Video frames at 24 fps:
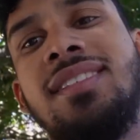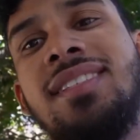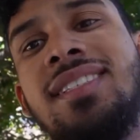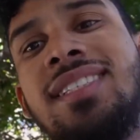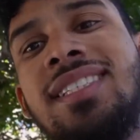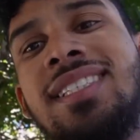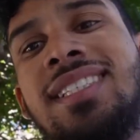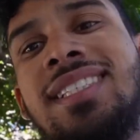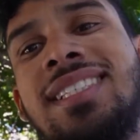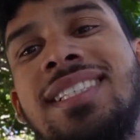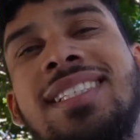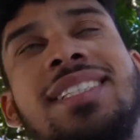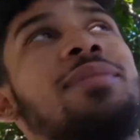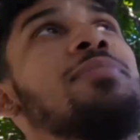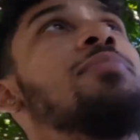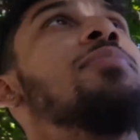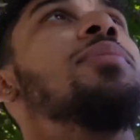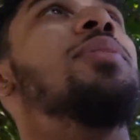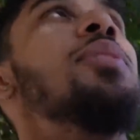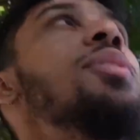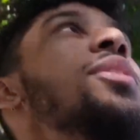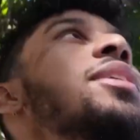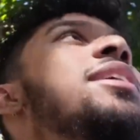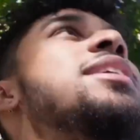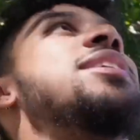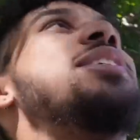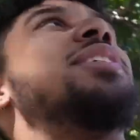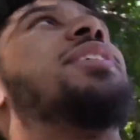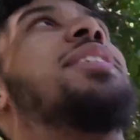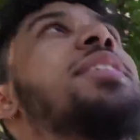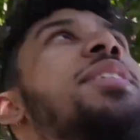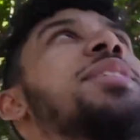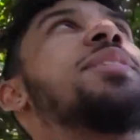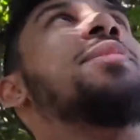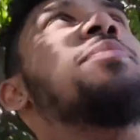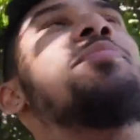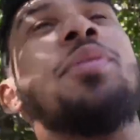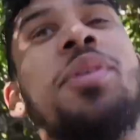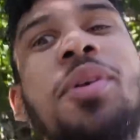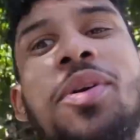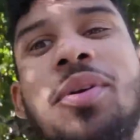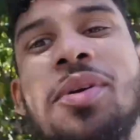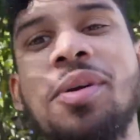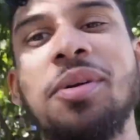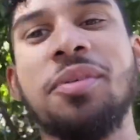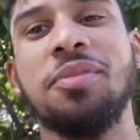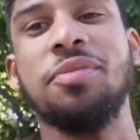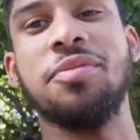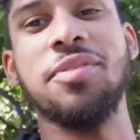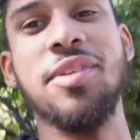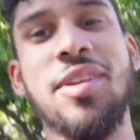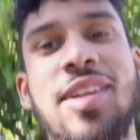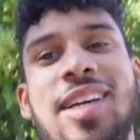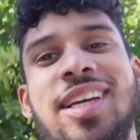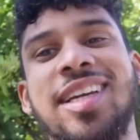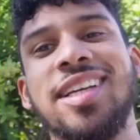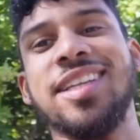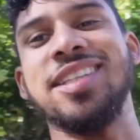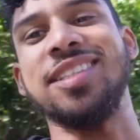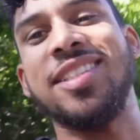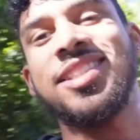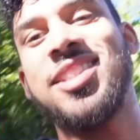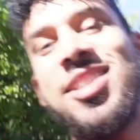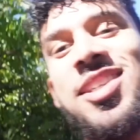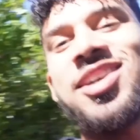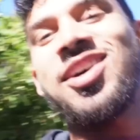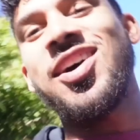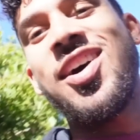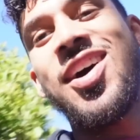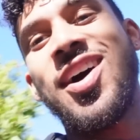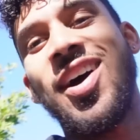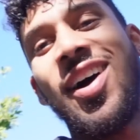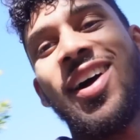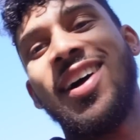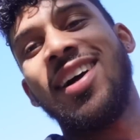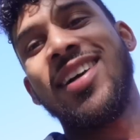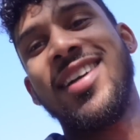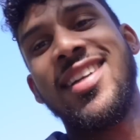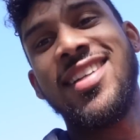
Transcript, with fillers: It's just, it's just beautiful. Look at the scar.